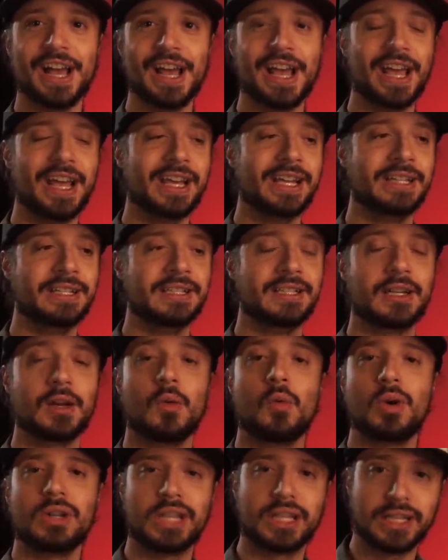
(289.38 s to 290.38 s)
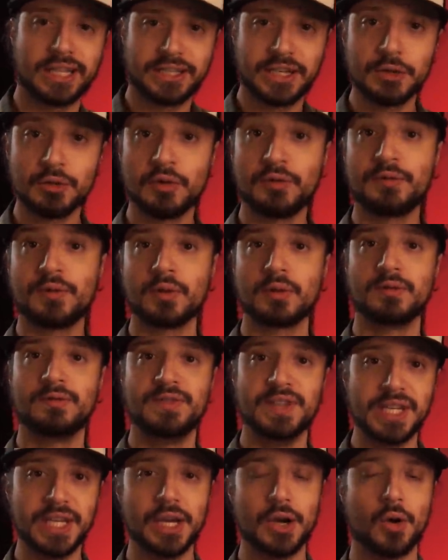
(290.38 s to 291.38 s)
And while I'd like to do a full
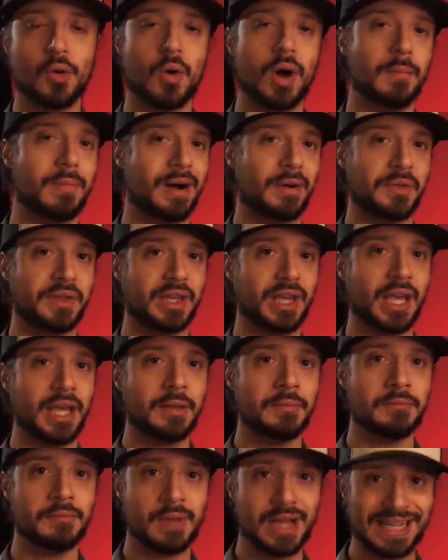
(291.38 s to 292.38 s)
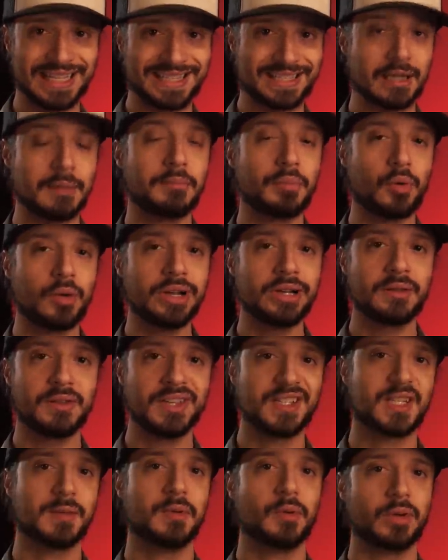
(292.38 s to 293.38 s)
video about the game at some point,
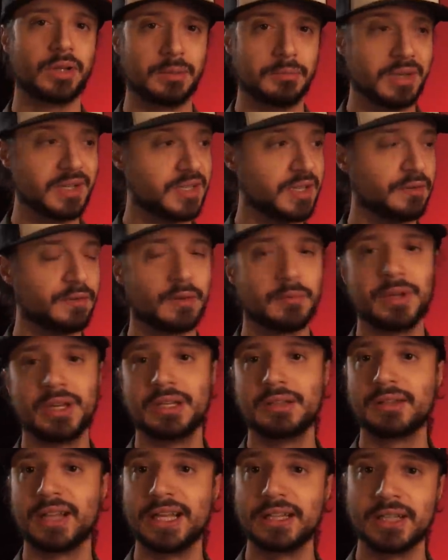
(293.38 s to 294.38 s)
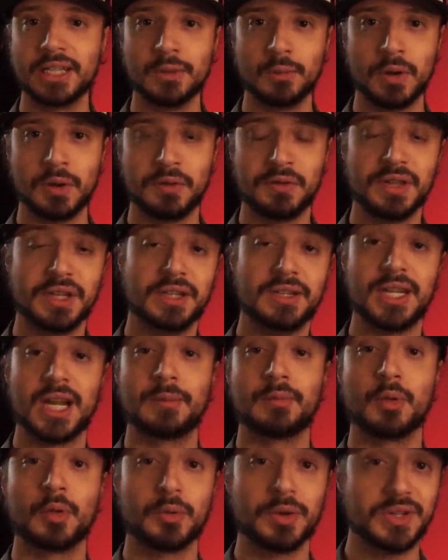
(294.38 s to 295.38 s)
things have been really busy for me lately with the
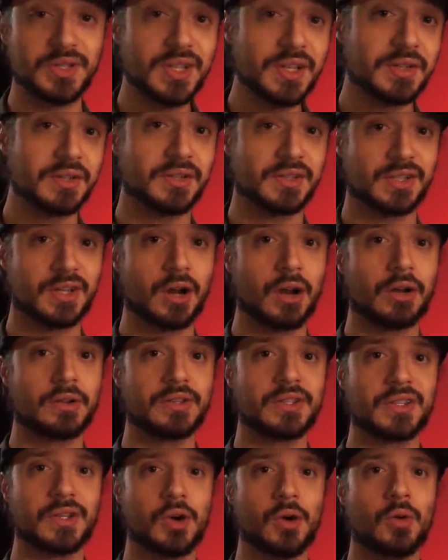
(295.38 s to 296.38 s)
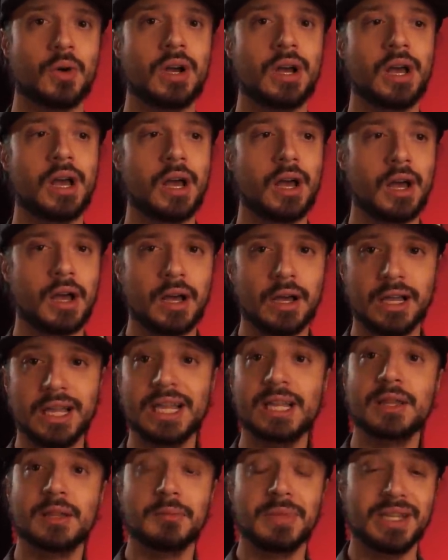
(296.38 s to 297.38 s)
Diablo 3 season start, so
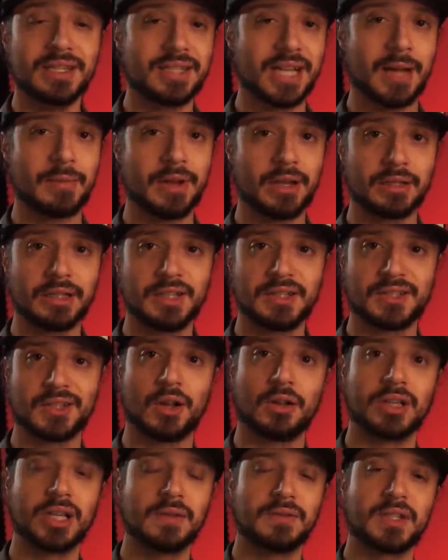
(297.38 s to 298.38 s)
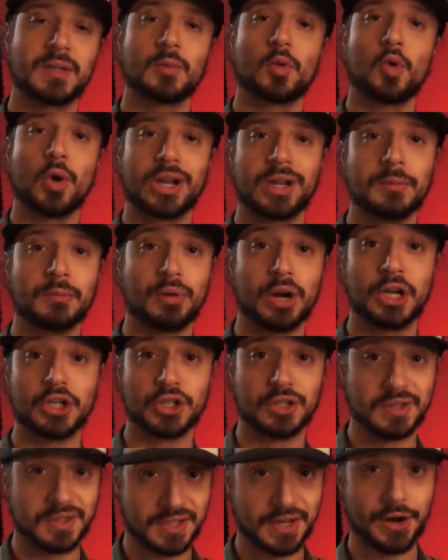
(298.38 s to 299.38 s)
in the meantime, at least, I'll give some quick
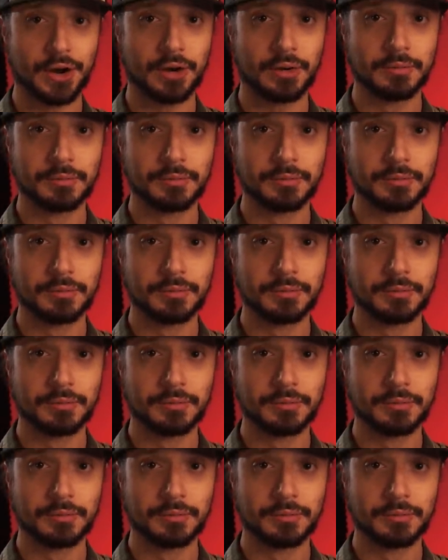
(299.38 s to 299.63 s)
impressions here.